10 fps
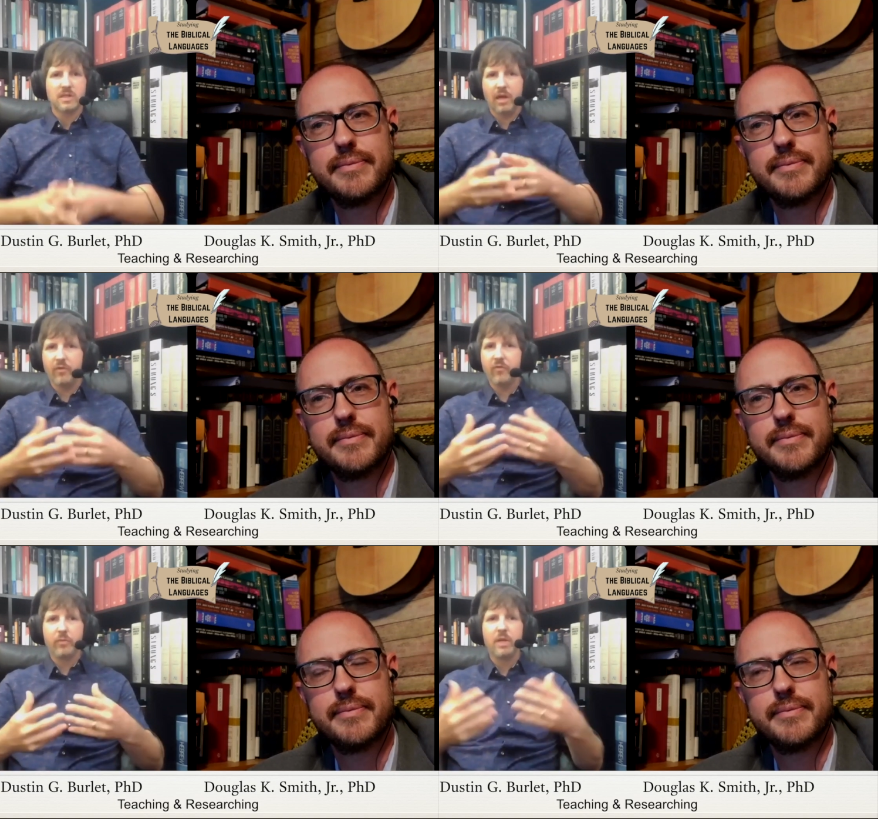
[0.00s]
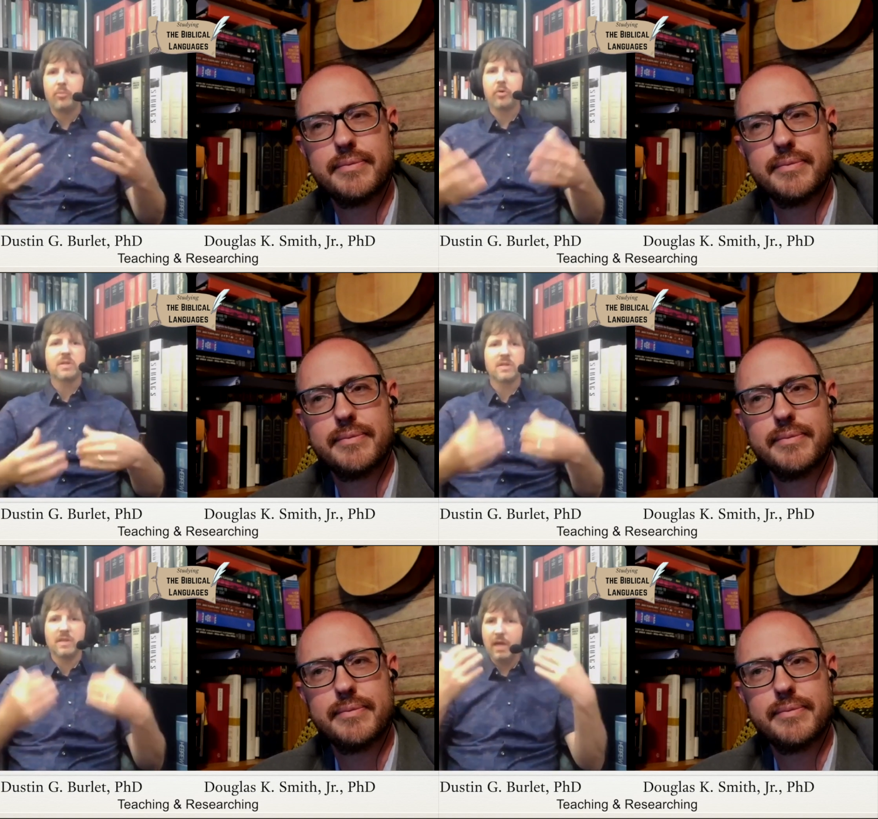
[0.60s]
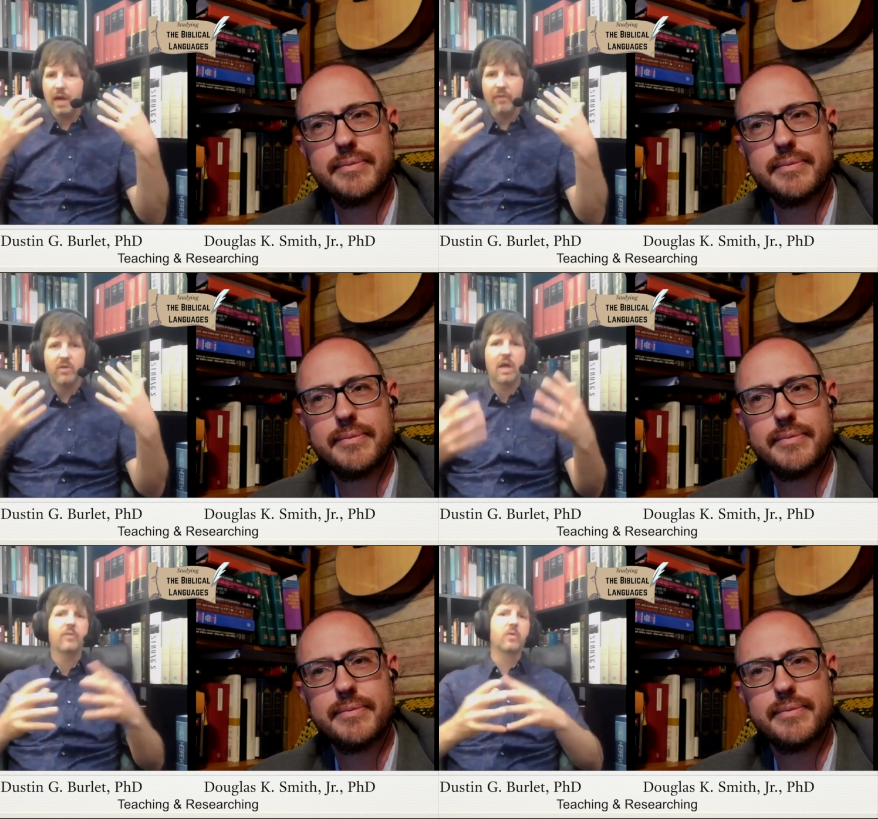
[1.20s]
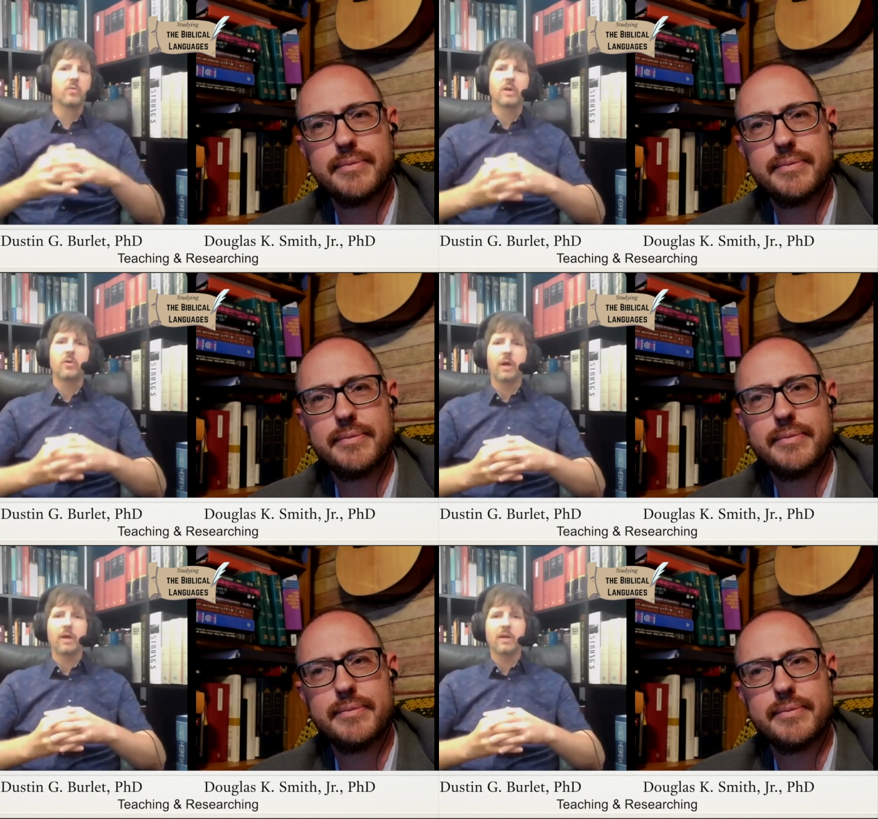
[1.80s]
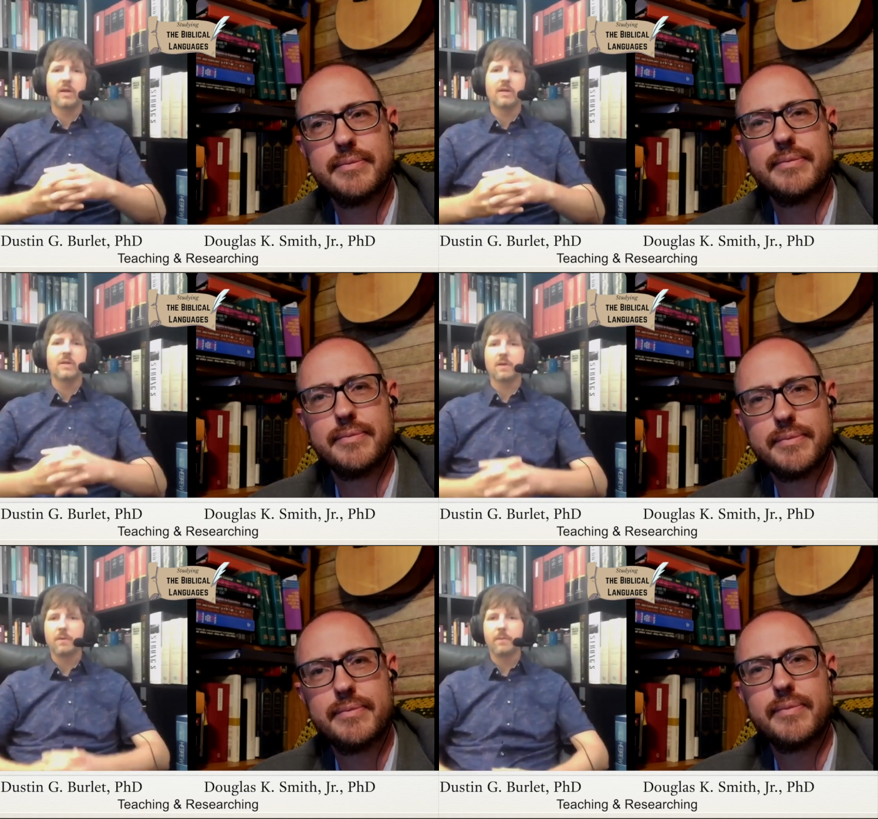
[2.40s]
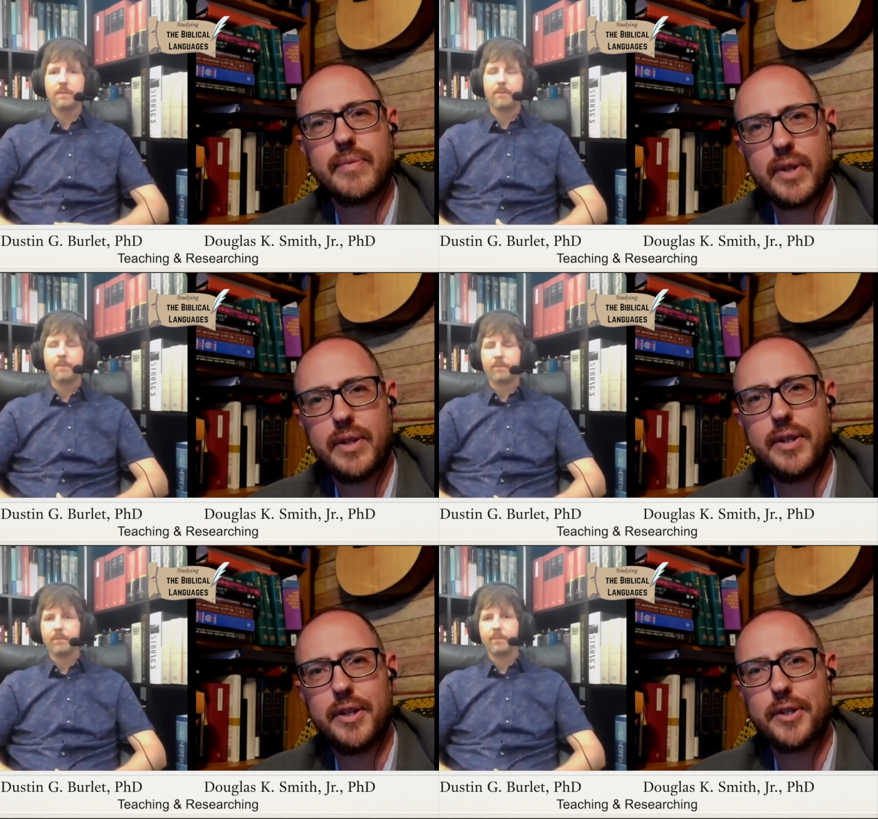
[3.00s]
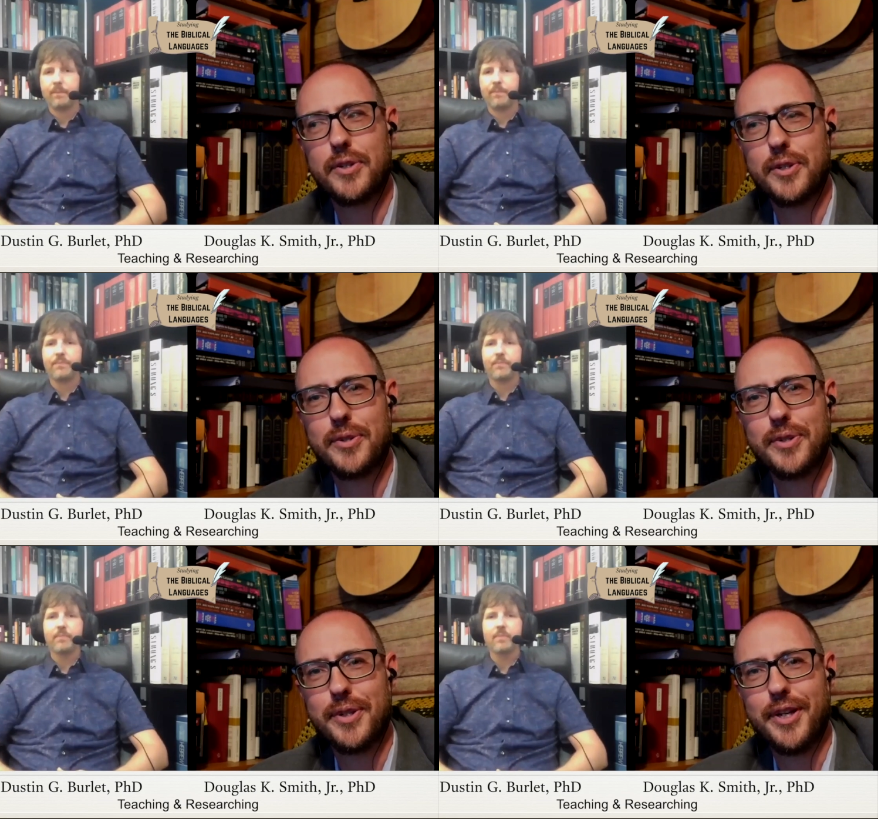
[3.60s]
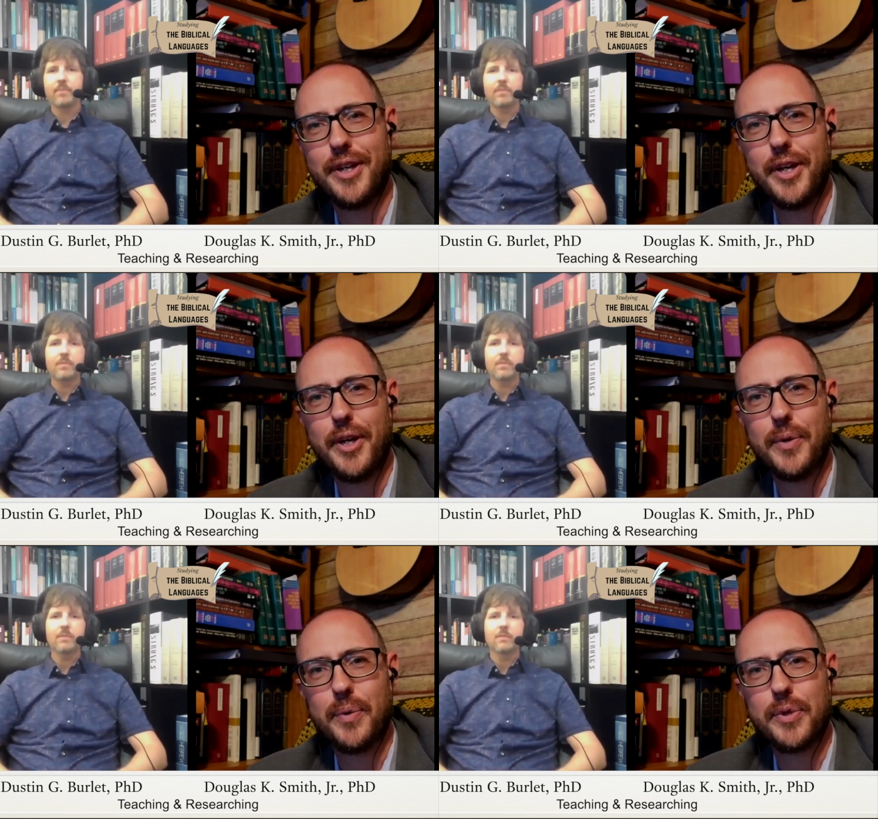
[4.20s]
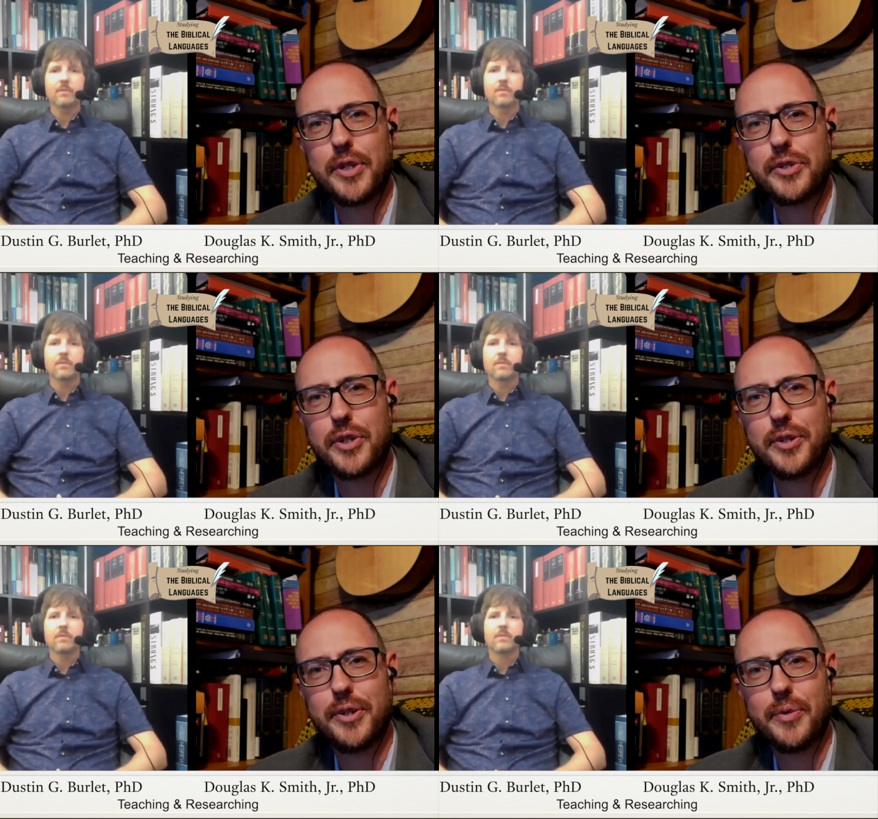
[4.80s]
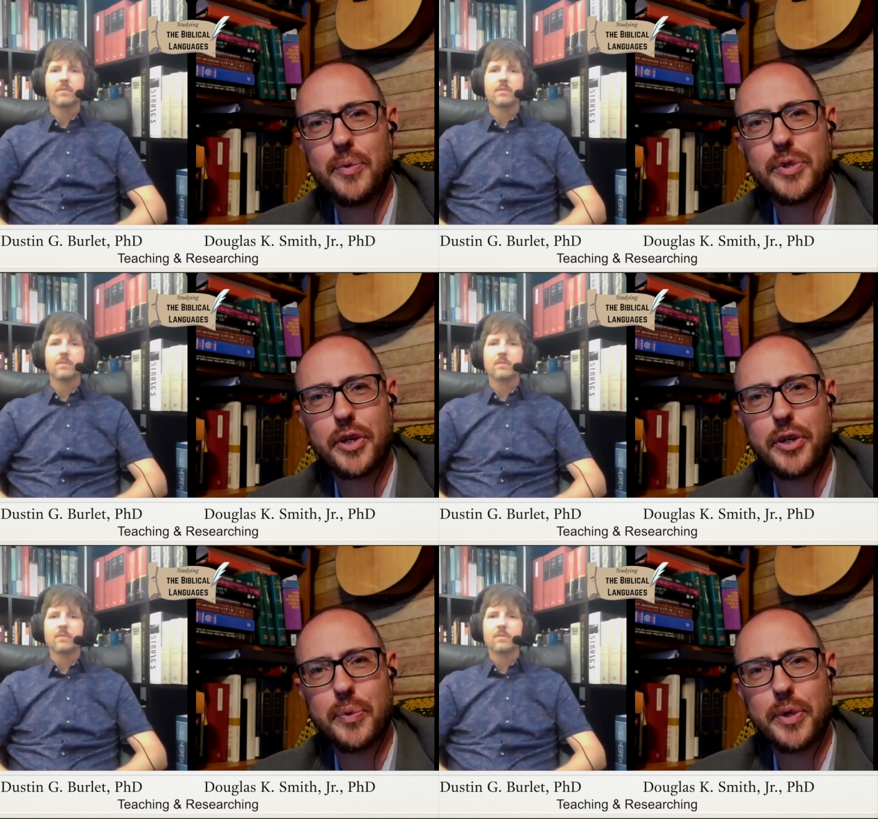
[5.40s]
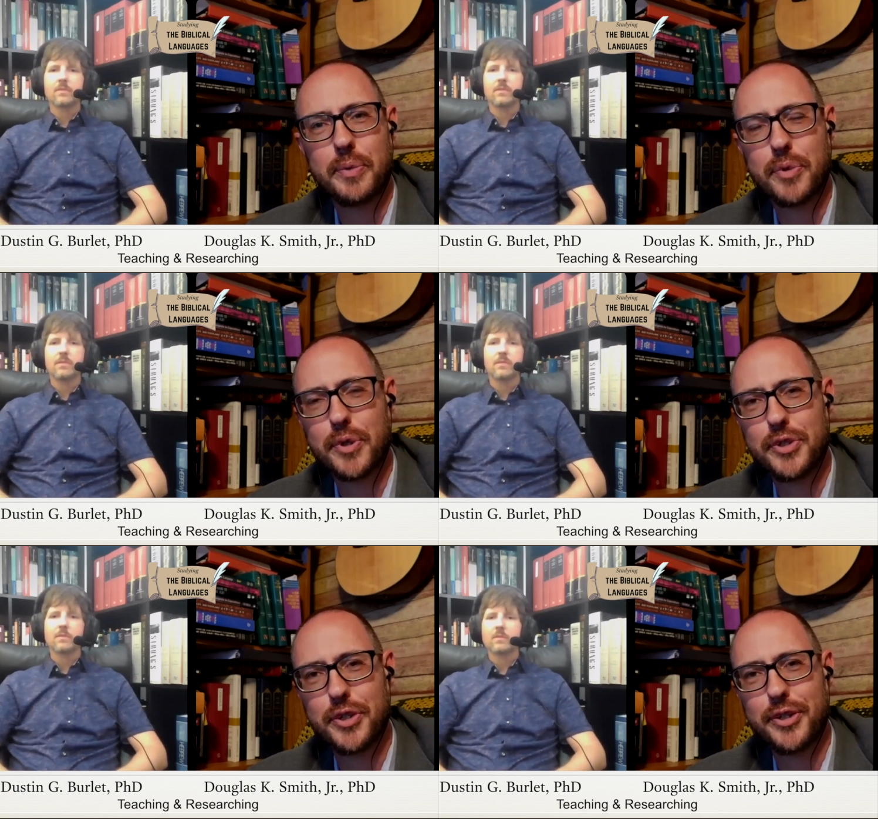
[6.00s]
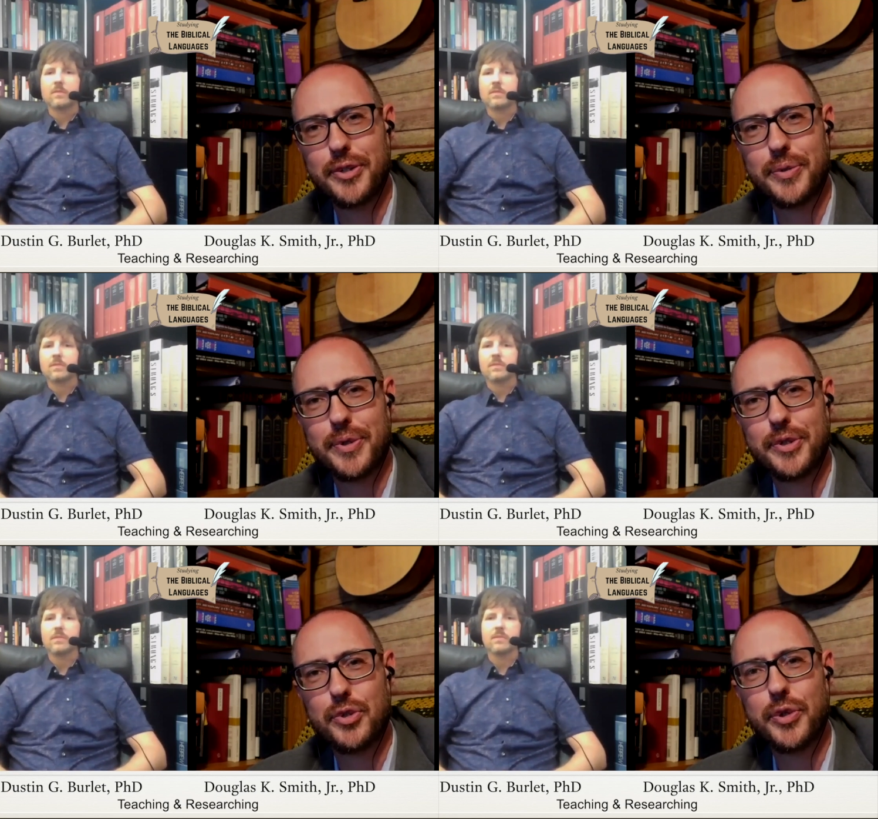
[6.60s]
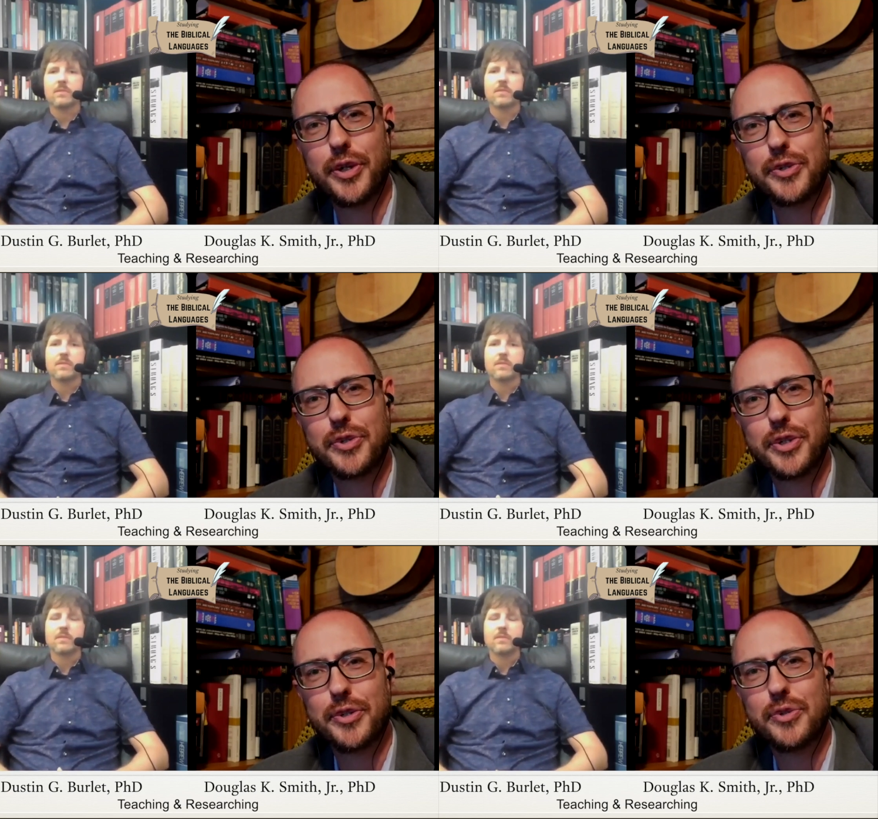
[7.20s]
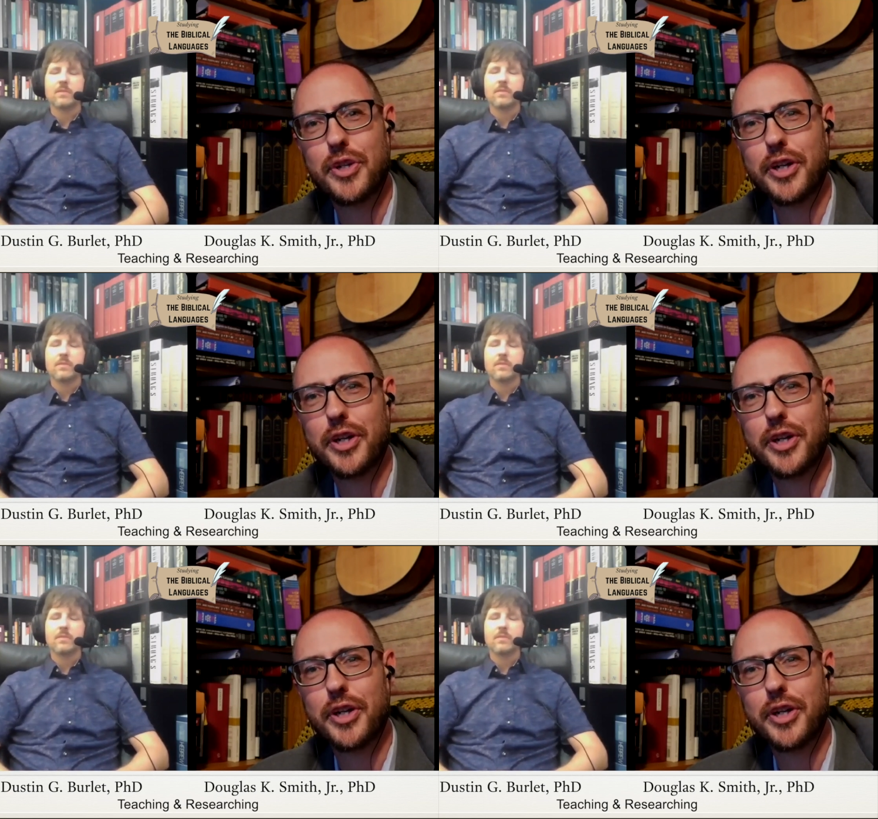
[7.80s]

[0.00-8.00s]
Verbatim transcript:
Speaker 1: And for me personally, I've never regretted it.
Speaker 2: Excellent. Well, Dustin, uh, once again, we appreciate you uh, joining us